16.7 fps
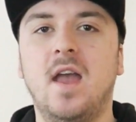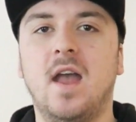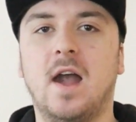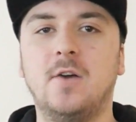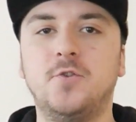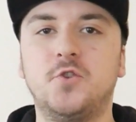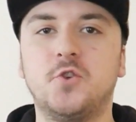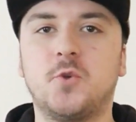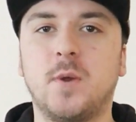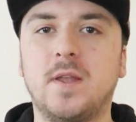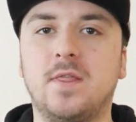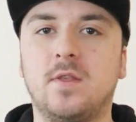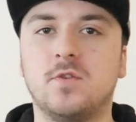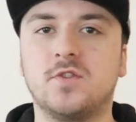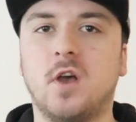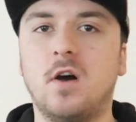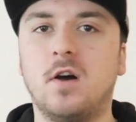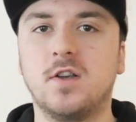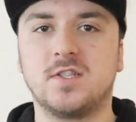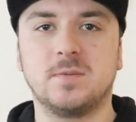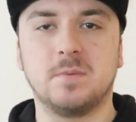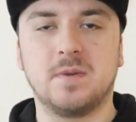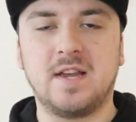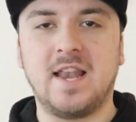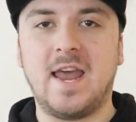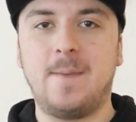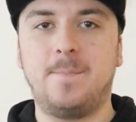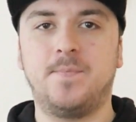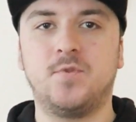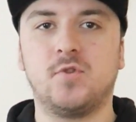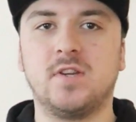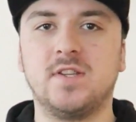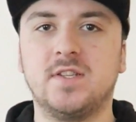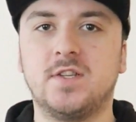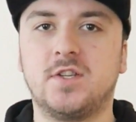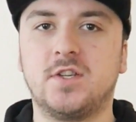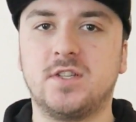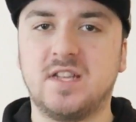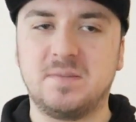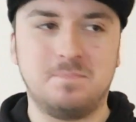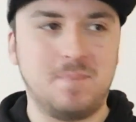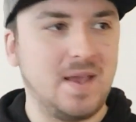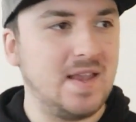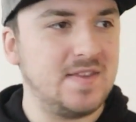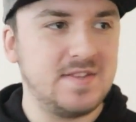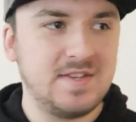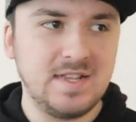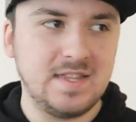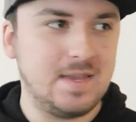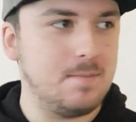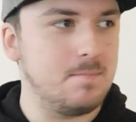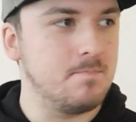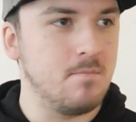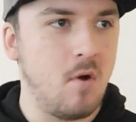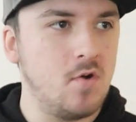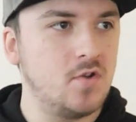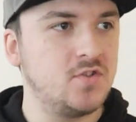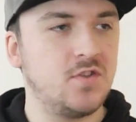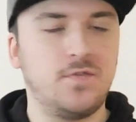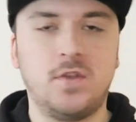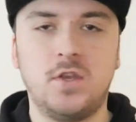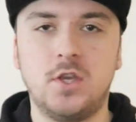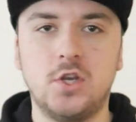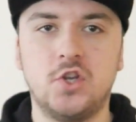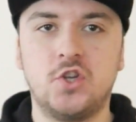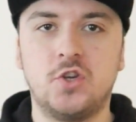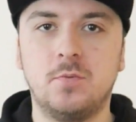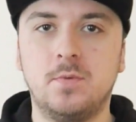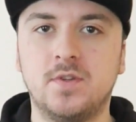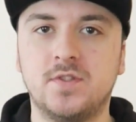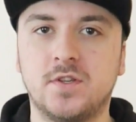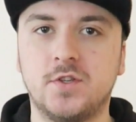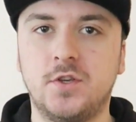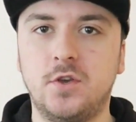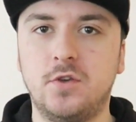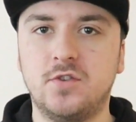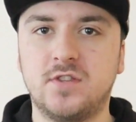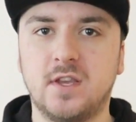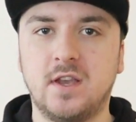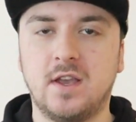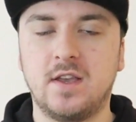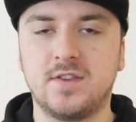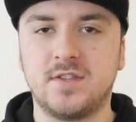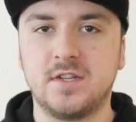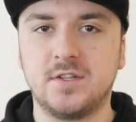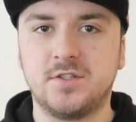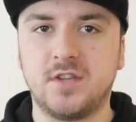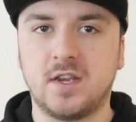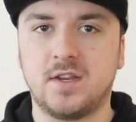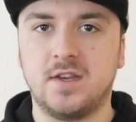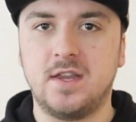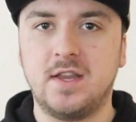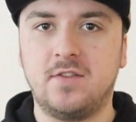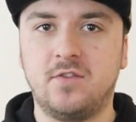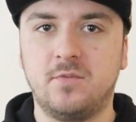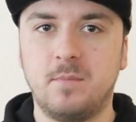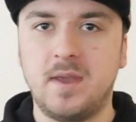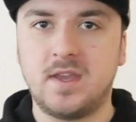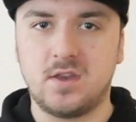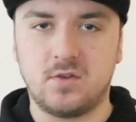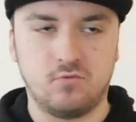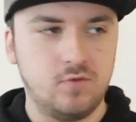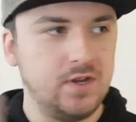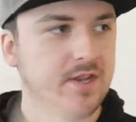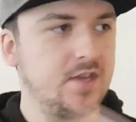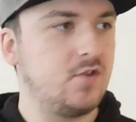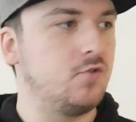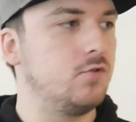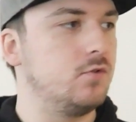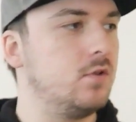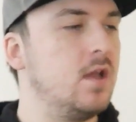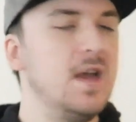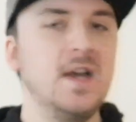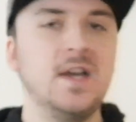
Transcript: how to create those awesome clap transitions that basically most of the YouTubers are using as their technique to make a really cool